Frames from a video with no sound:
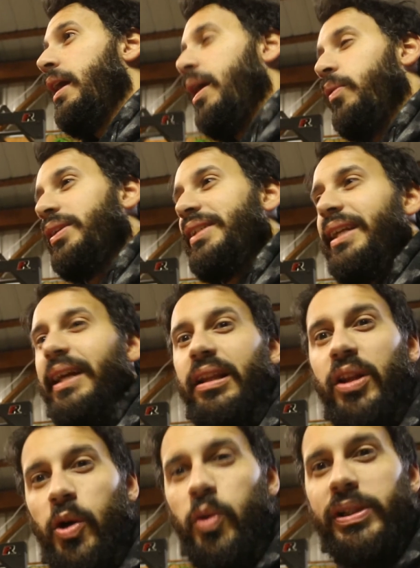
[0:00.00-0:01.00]
I want to say like
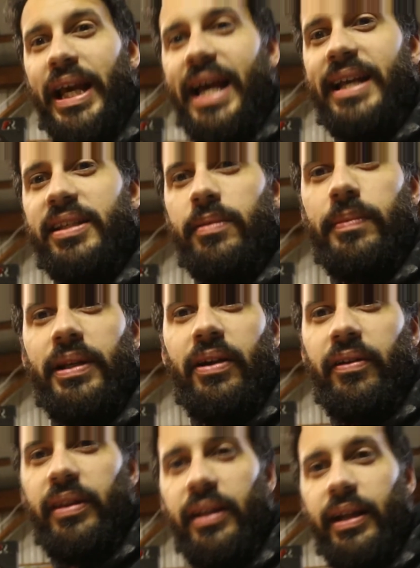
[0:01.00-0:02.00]
Lowe's has them and
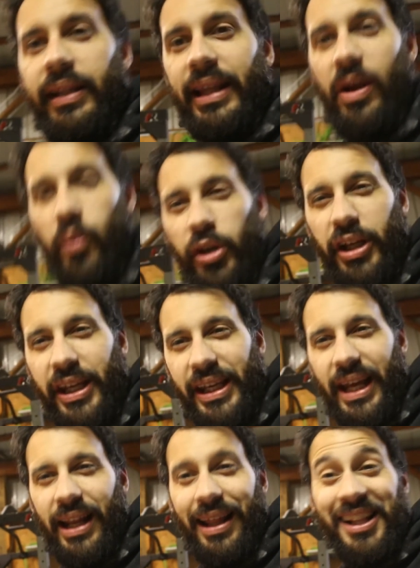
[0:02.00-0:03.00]
everything like that, where you can
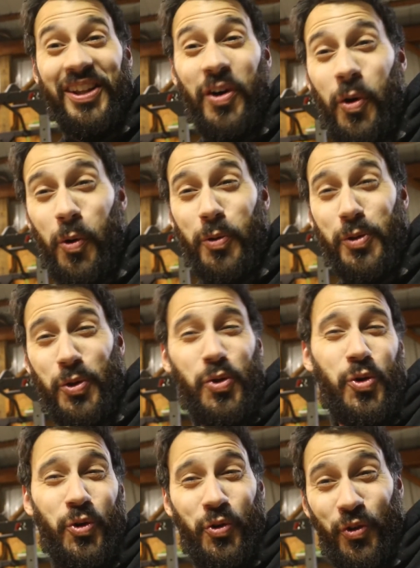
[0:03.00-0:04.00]
get it like the old
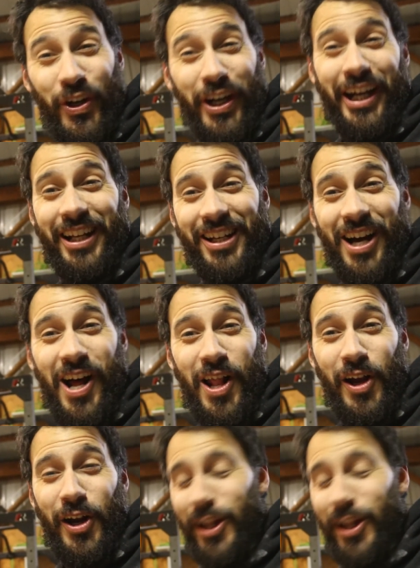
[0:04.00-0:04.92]
school green color,